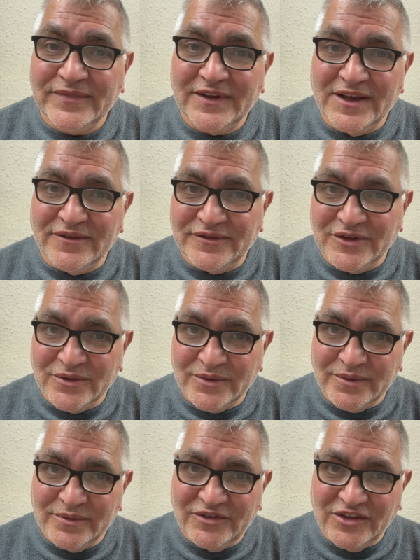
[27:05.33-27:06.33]
if
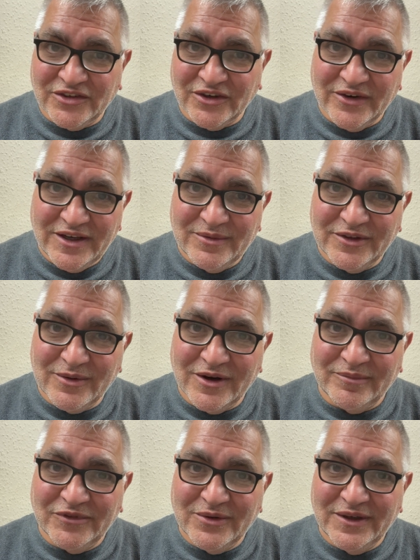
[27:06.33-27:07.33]
you disagree with what
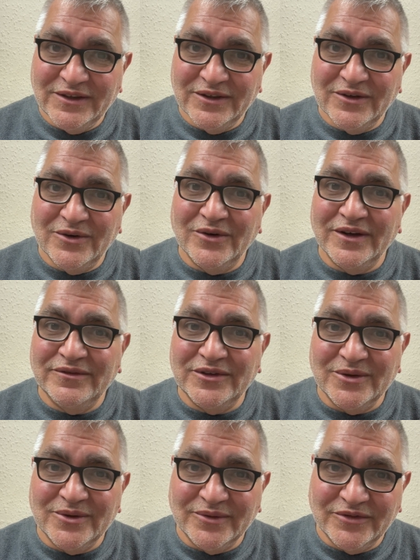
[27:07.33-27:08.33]
I'm doing, or if
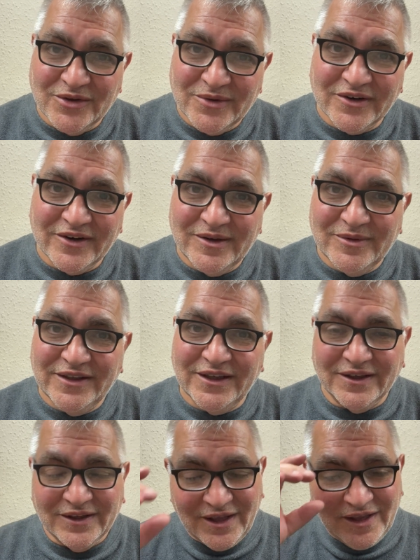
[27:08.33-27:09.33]
you do agree with
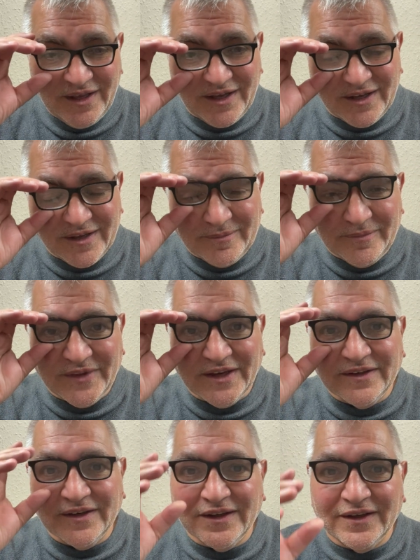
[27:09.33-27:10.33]
it, then